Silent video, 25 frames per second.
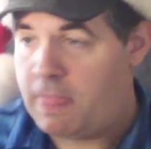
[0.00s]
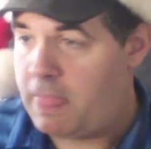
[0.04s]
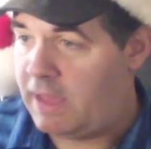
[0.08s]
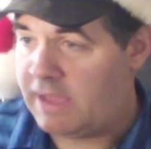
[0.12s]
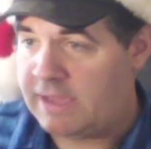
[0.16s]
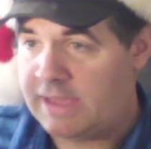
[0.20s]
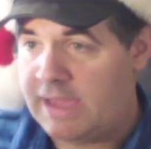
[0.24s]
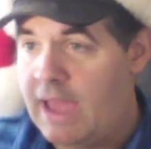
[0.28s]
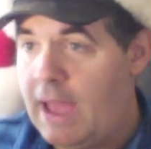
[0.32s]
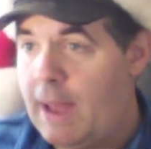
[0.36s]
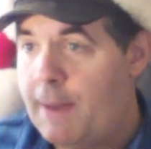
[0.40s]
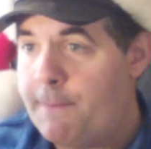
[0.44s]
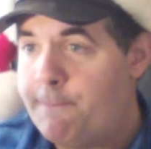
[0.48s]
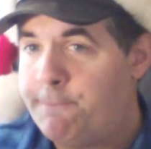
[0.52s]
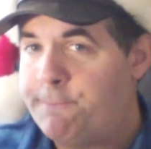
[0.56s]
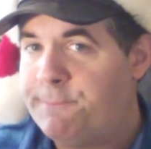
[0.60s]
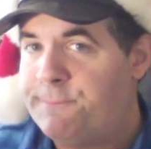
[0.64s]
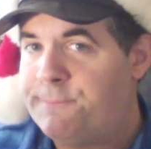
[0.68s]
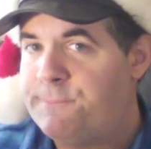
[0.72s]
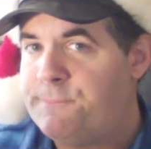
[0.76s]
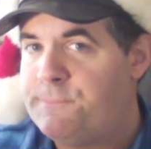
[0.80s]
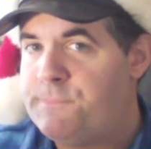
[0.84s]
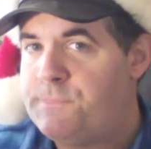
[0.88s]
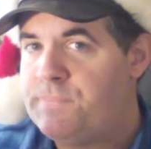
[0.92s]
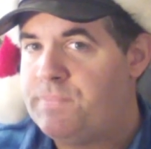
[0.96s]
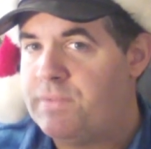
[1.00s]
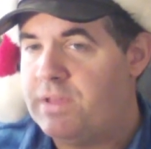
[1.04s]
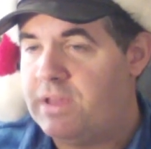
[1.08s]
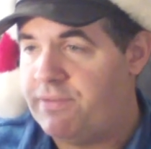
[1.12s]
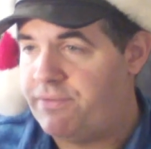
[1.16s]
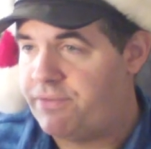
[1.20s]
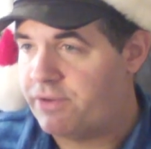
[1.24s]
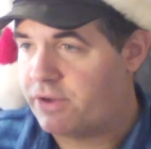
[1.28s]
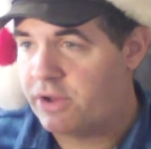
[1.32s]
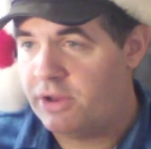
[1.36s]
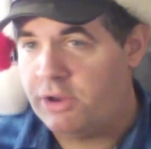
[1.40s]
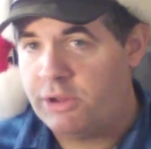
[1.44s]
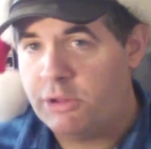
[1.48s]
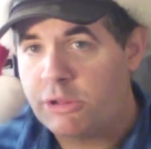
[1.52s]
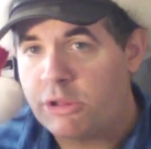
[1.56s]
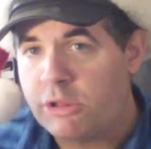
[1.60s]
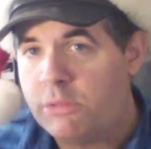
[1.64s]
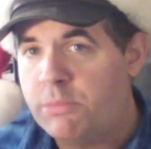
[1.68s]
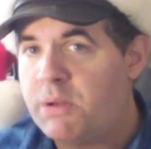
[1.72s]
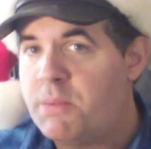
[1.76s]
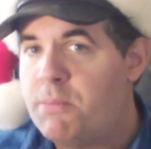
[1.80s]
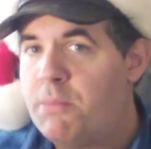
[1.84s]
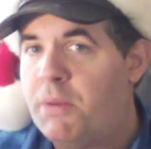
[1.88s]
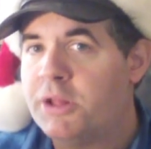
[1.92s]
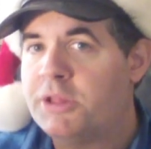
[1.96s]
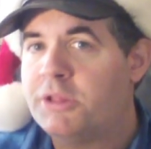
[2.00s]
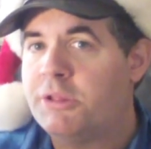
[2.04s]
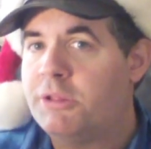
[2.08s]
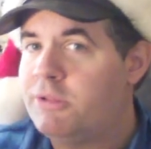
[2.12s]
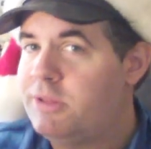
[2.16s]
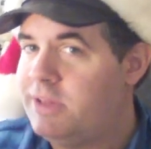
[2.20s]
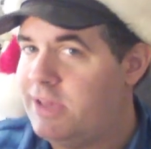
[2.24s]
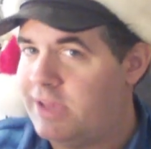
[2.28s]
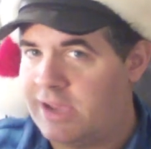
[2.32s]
again, if you're going to use a little bit of muscle,